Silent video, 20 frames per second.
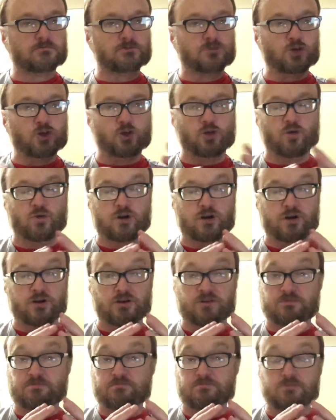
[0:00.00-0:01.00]
who
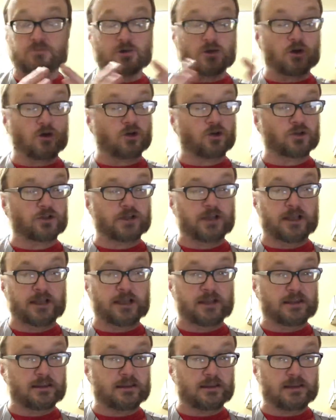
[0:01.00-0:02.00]
were only
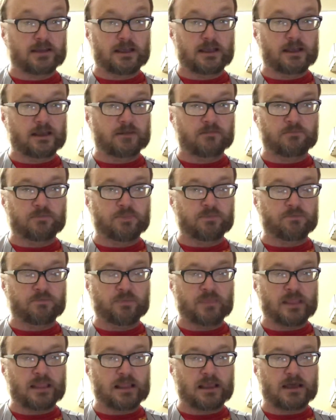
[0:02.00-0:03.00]
in in
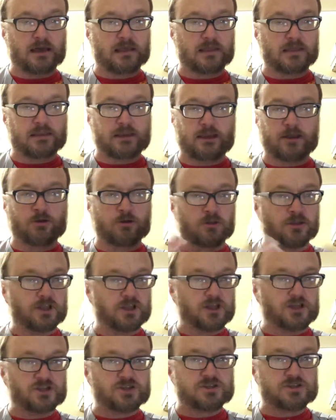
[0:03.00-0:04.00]
uh, the Negro
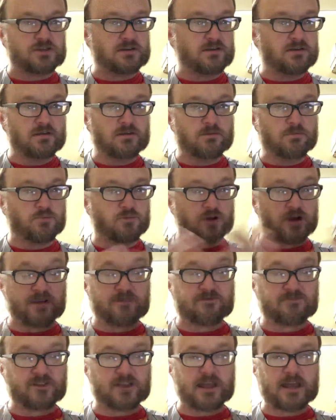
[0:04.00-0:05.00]
Leagues
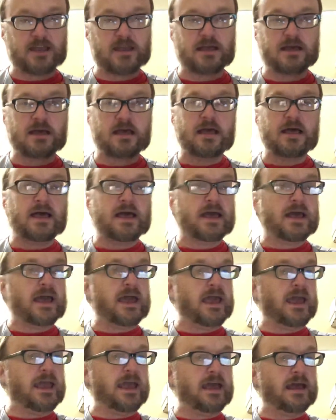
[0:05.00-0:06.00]
briefly,
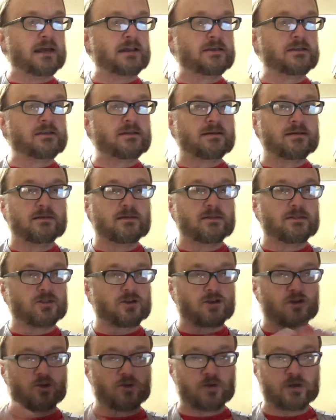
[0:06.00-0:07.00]
and the
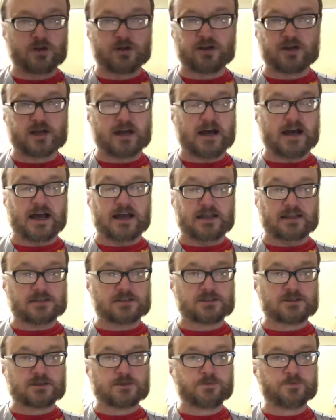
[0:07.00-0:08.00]
career
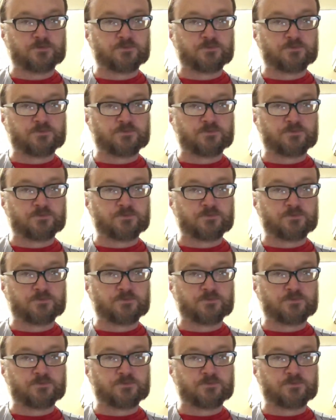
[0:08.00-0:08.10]
guys.